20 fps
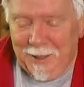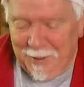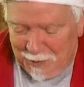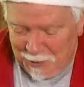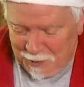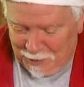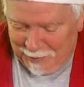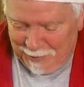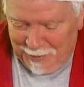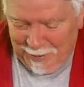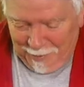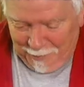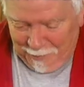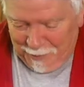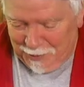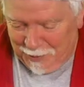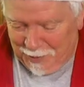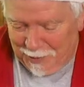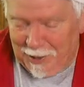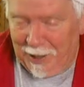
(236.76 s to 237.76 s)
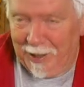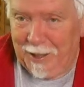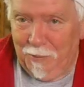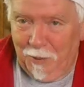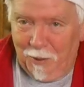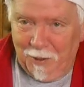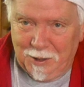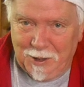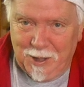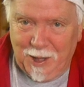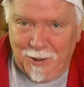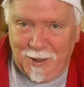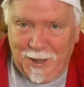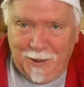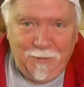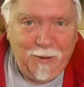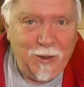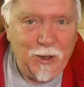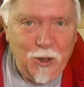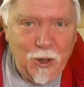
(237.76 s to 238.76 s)
it's, you know, it's exactly what I tell you
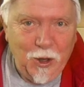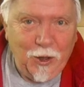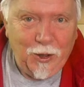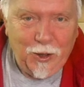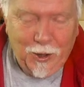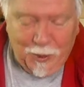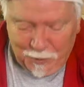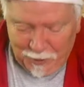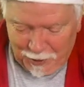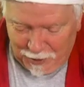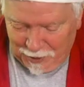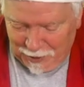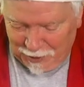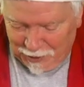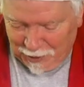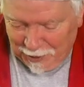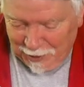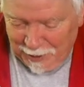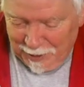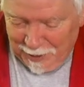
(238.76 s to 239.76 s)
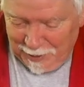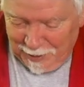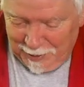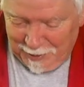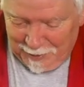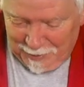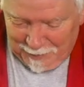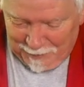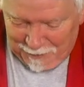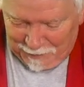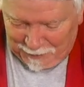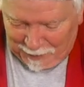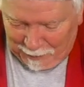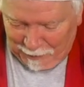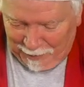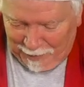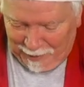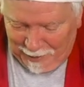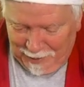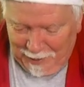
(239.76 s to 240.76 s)
every year, which is,
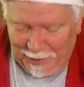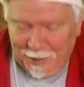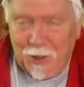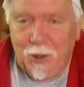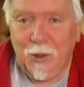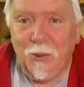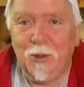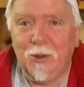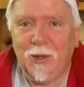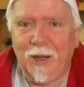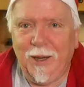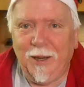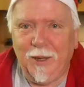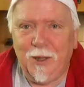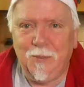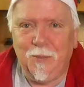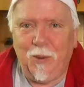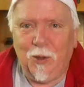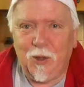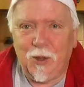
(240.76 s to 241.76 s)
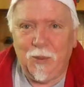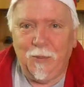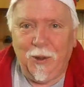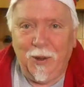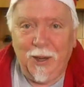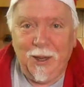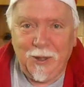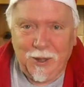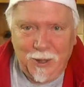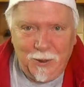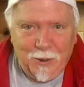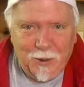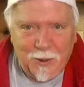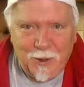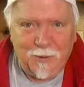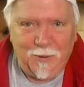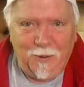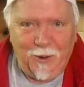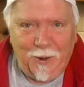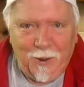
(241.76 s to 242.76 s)
well, do as little as possible and do it
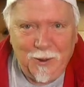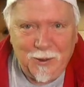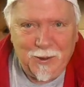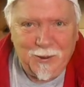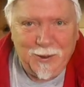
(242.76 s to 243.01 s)
as far as